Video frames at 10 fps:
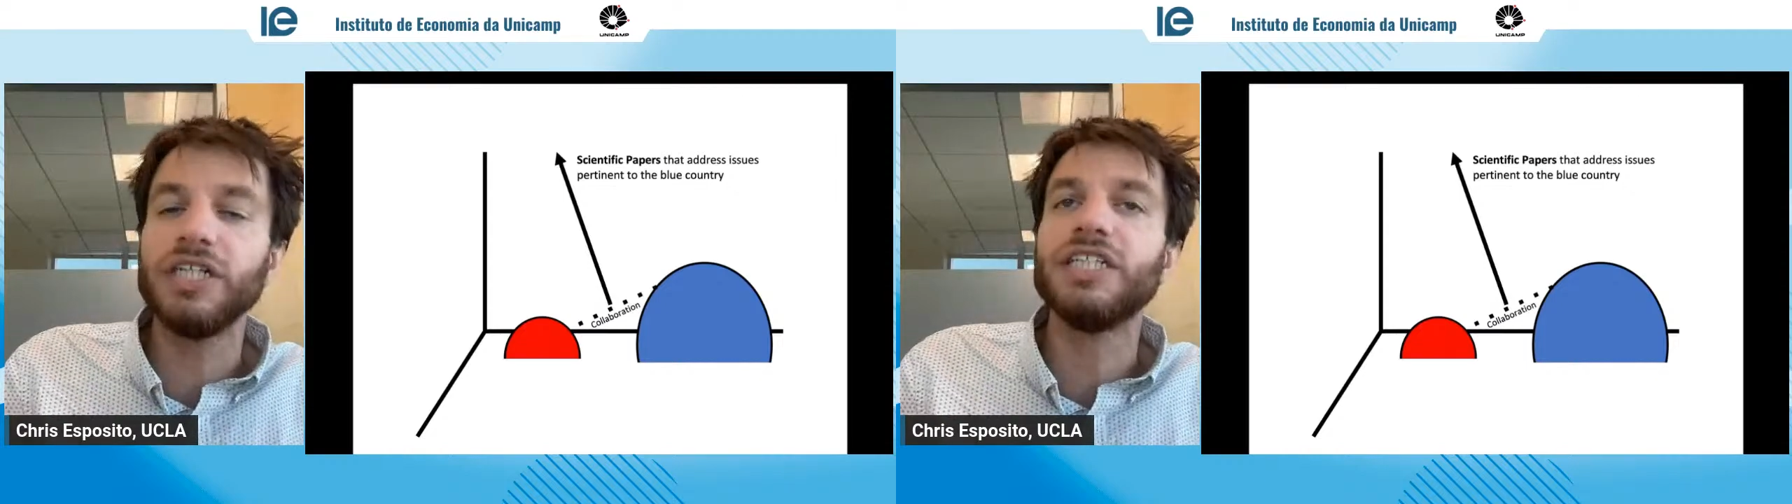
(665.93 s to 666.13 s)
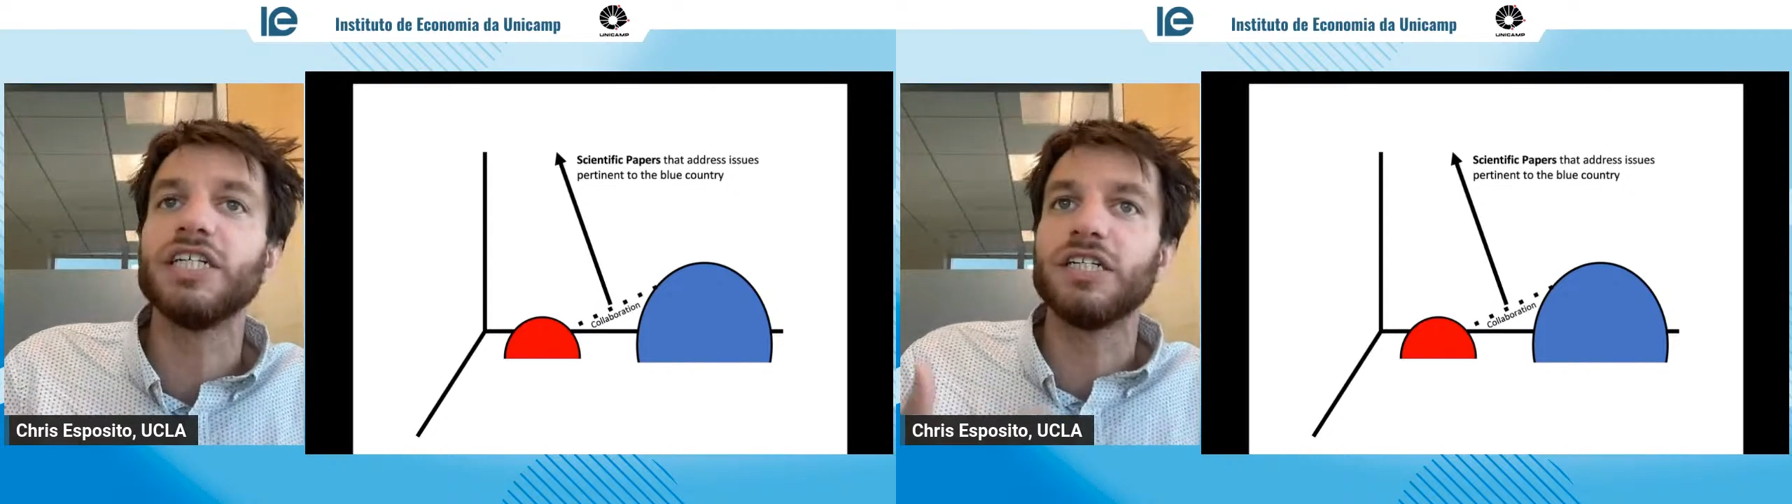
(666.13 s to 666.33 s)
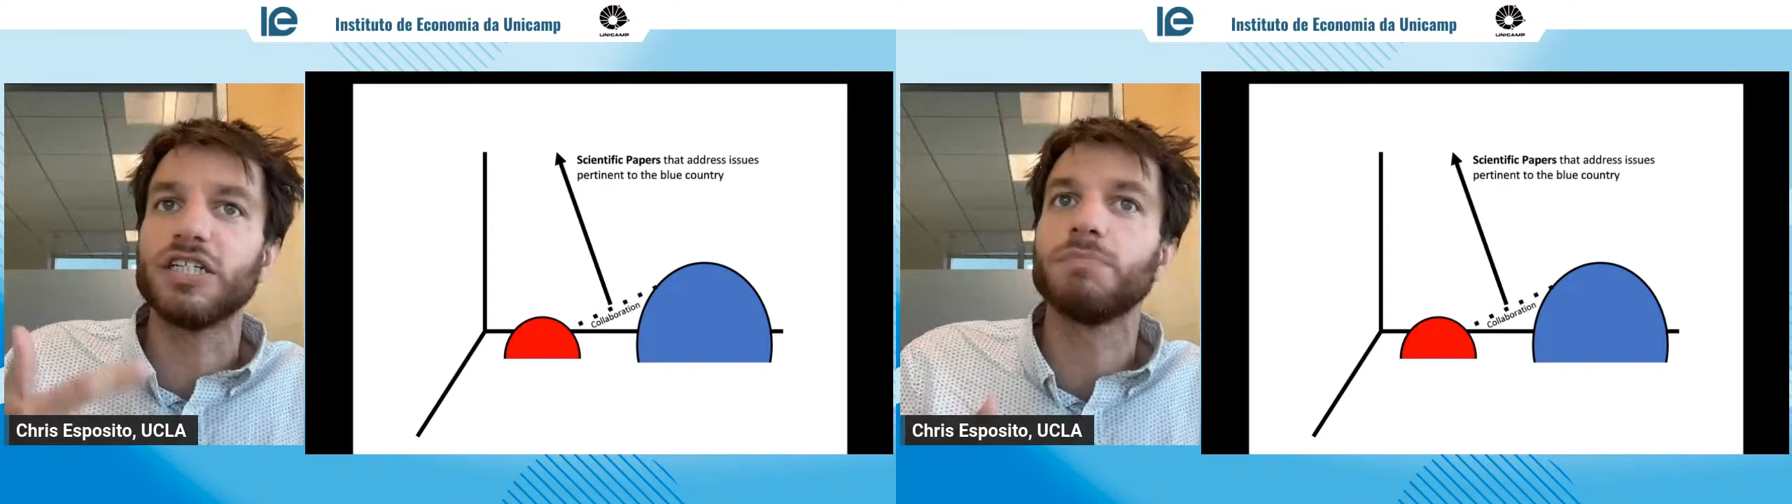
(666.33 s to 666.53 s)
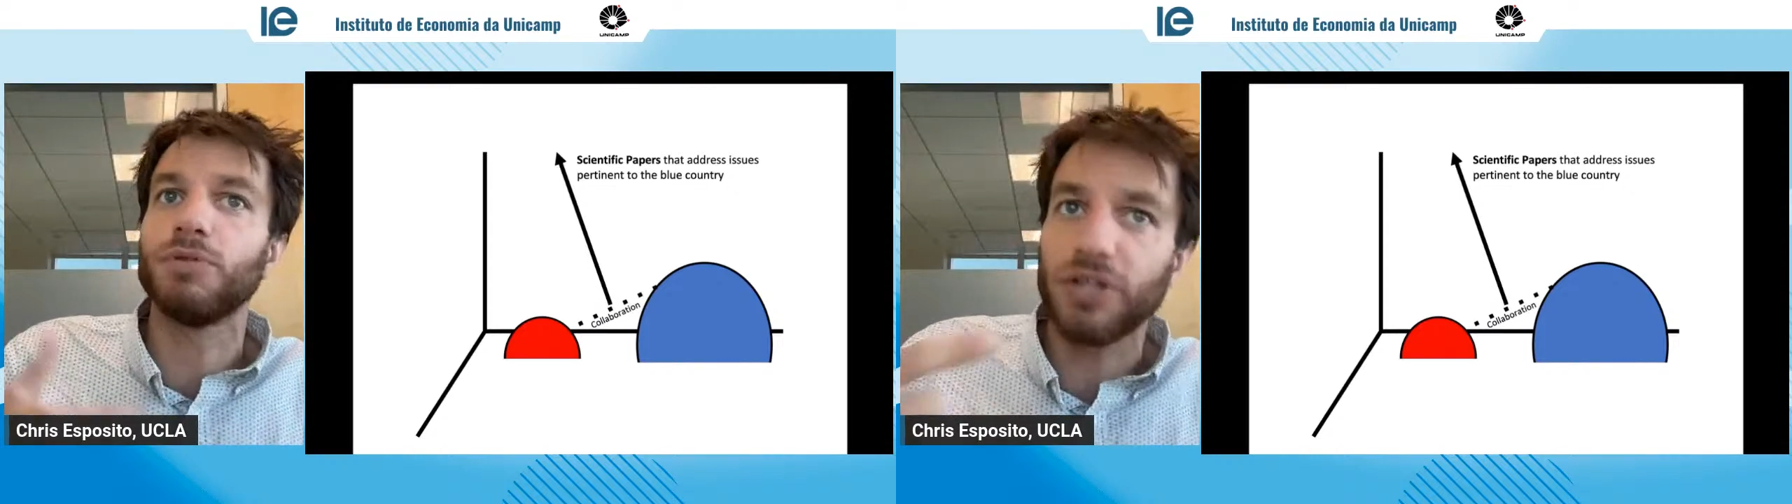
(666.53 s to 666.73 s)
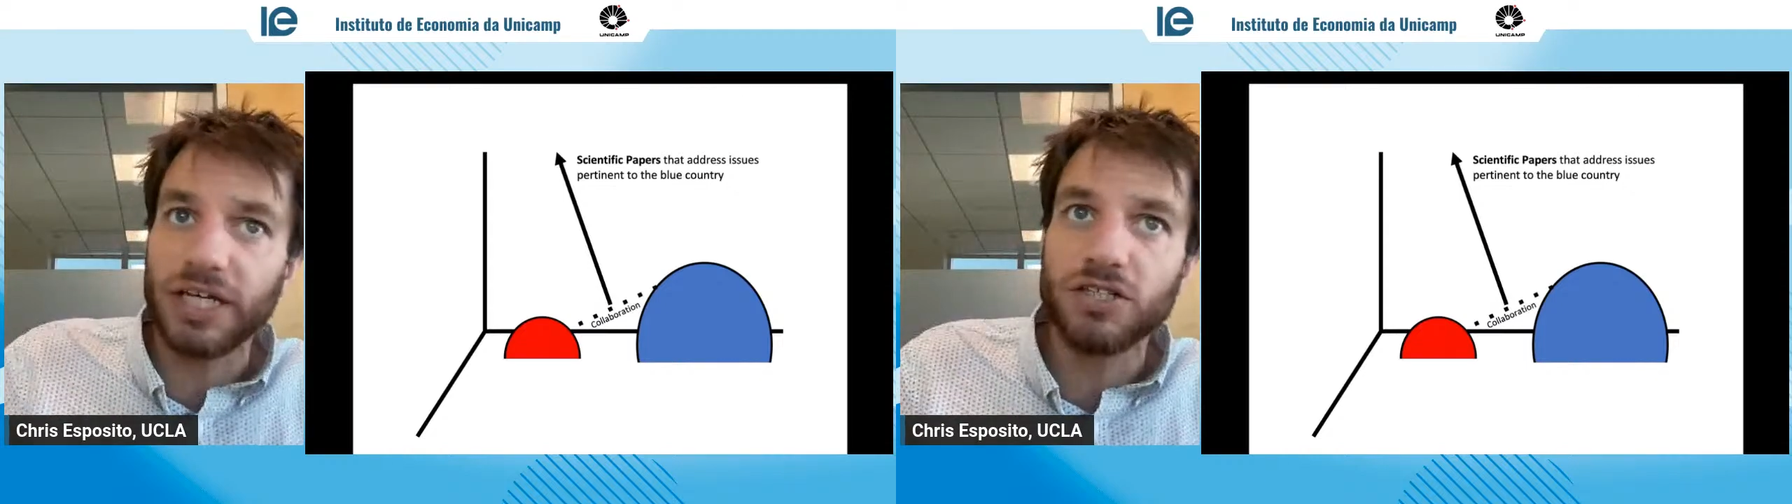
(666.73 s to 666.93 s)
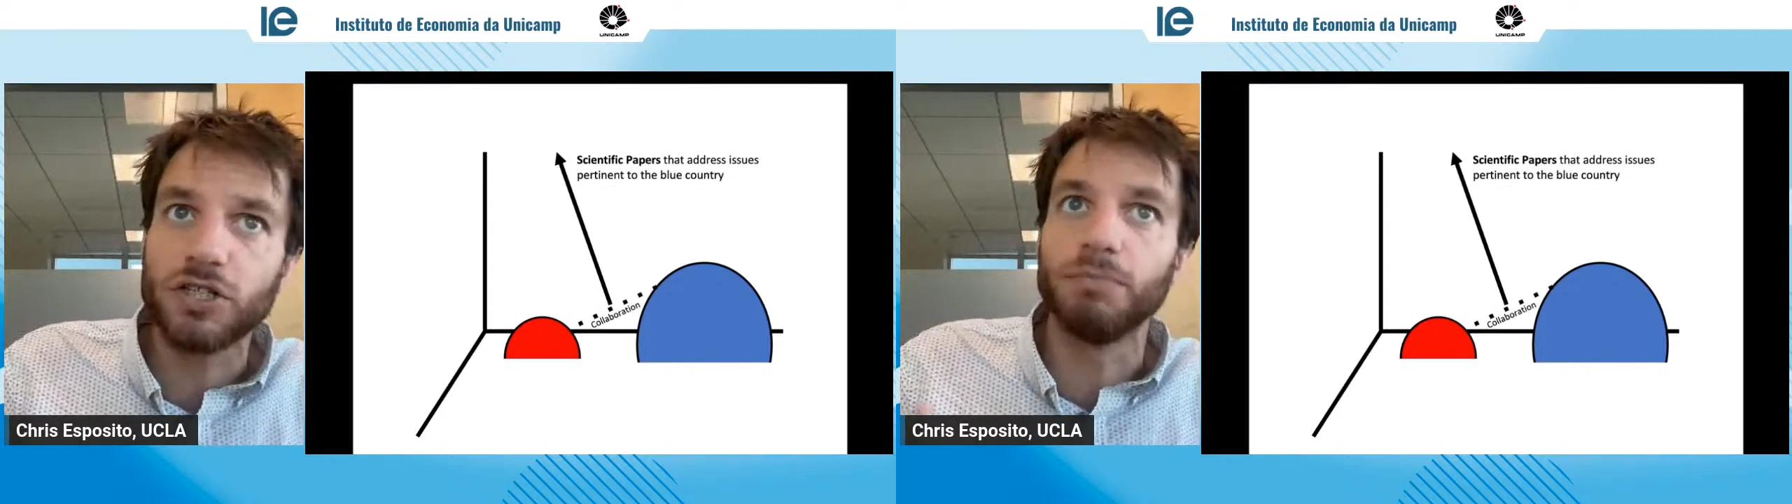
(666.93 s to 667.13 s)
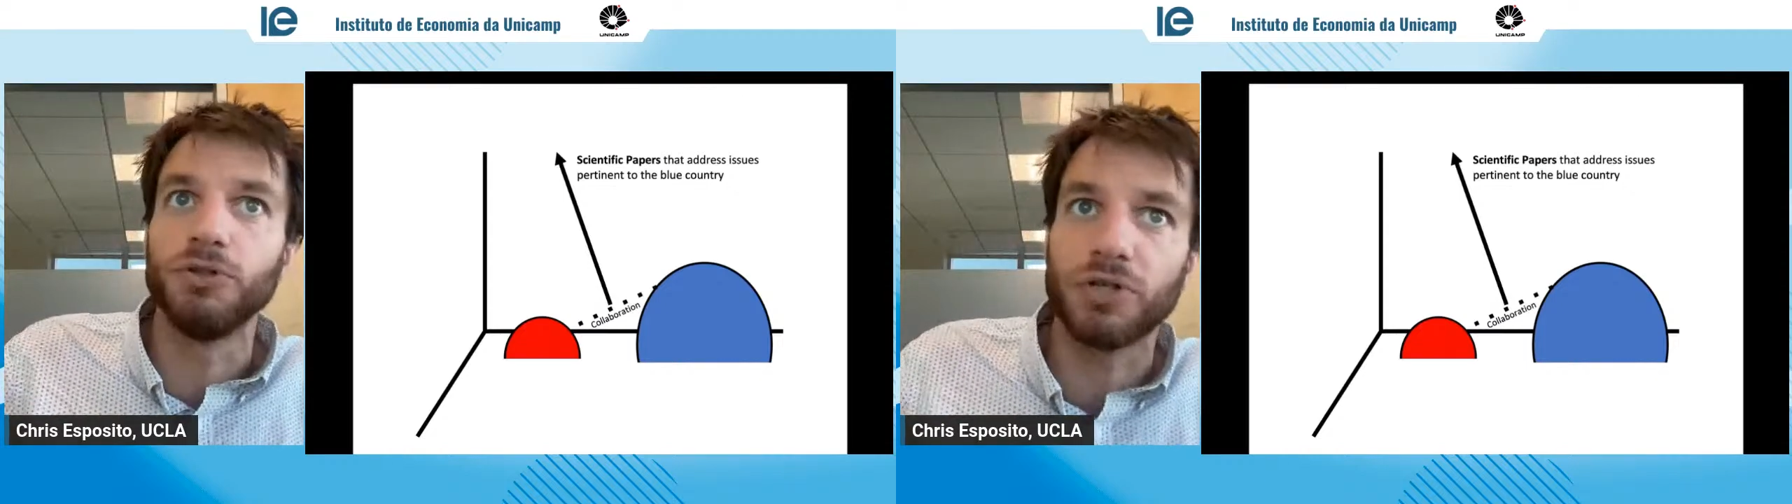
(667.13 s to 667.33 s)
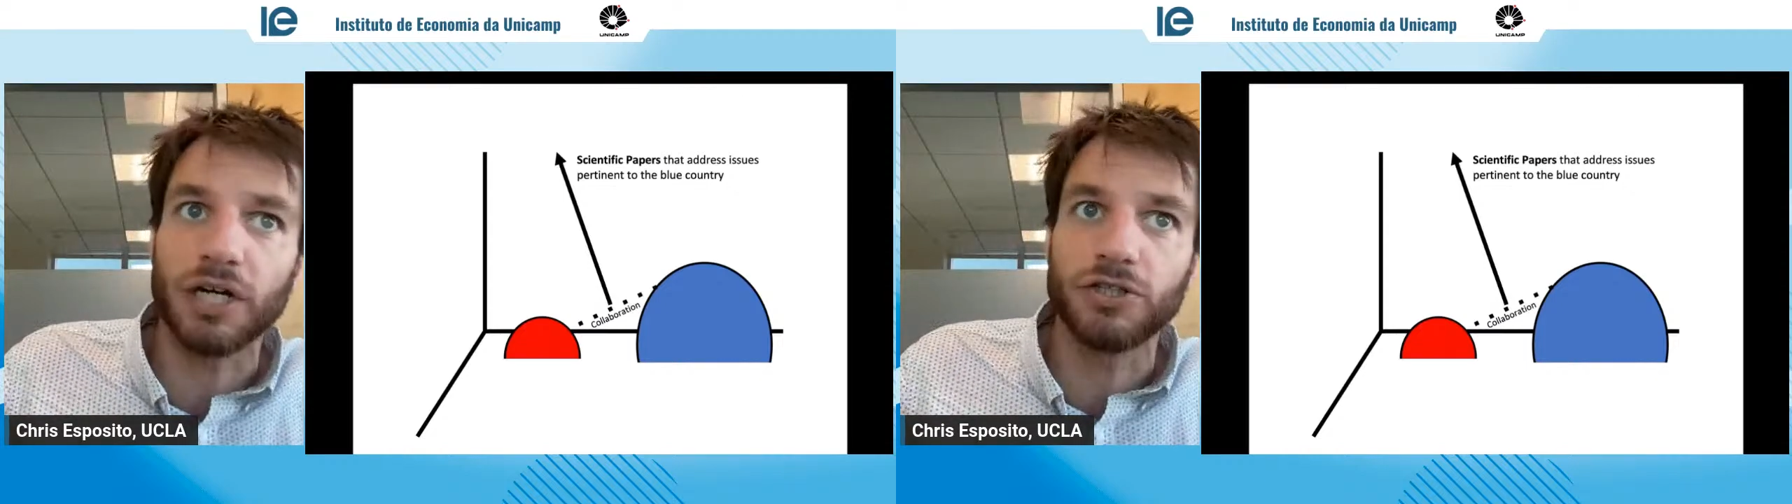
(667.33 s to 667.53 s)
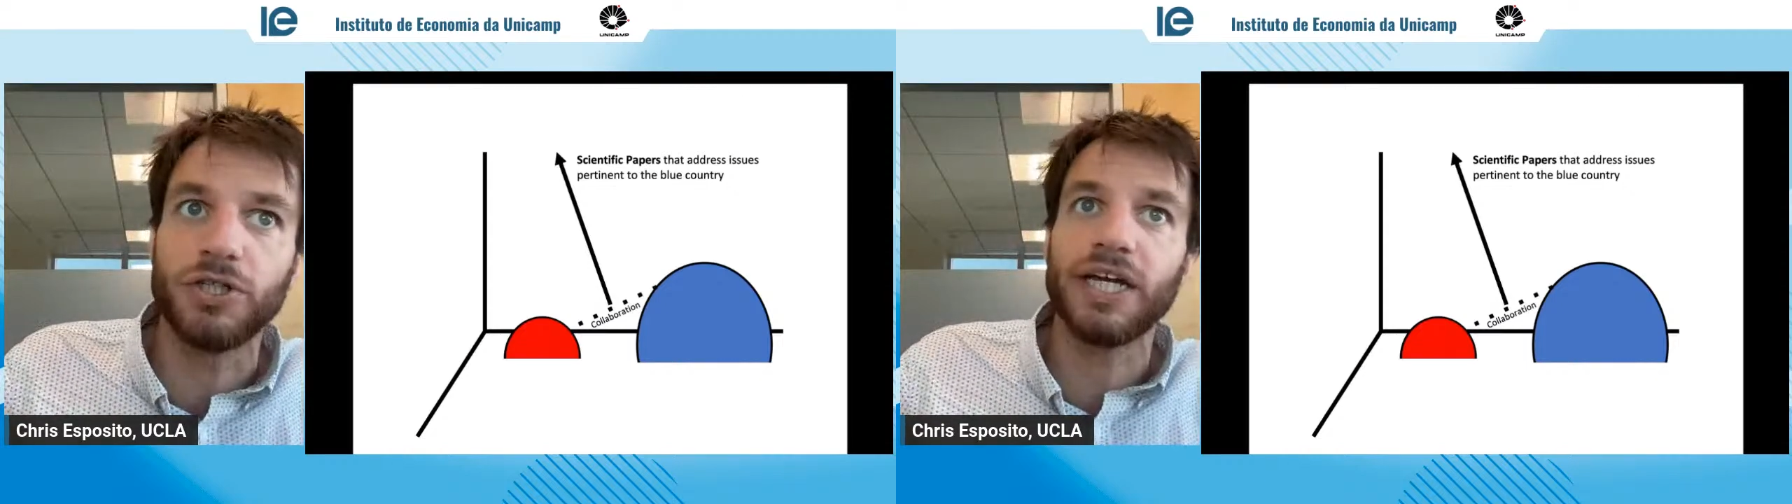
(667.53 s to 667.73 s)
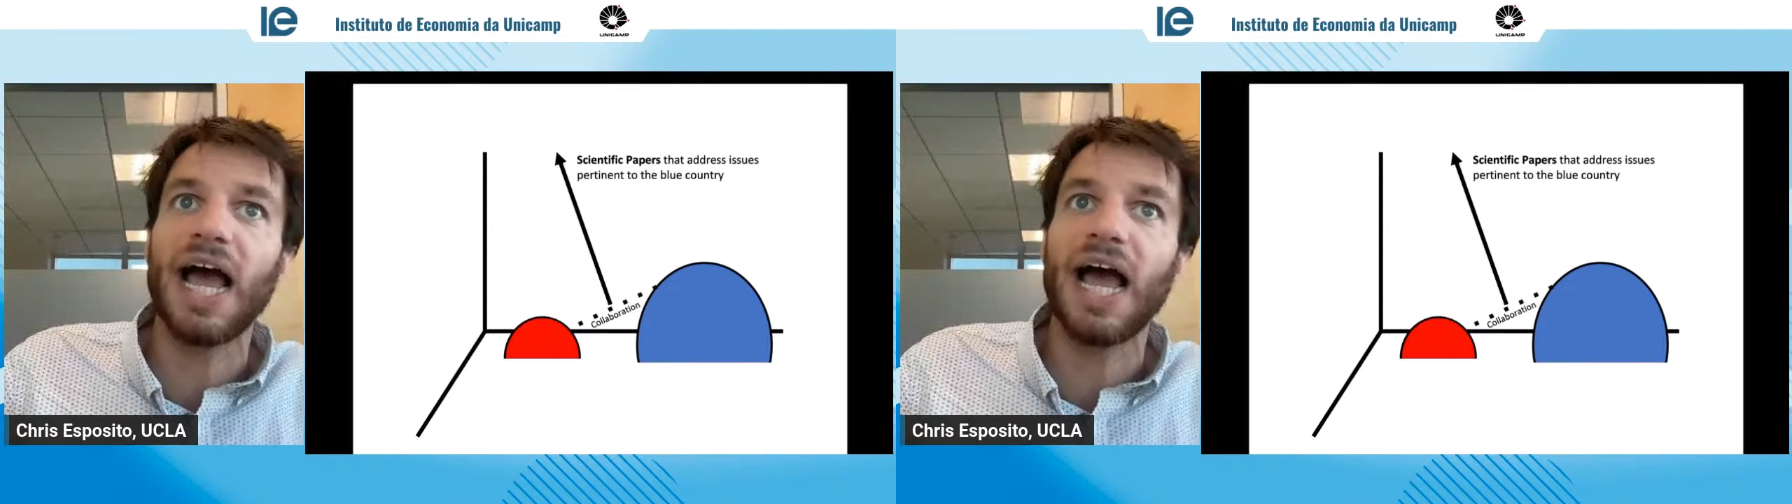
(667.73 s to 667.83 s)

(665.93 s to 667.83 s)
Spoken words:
to displace the blue country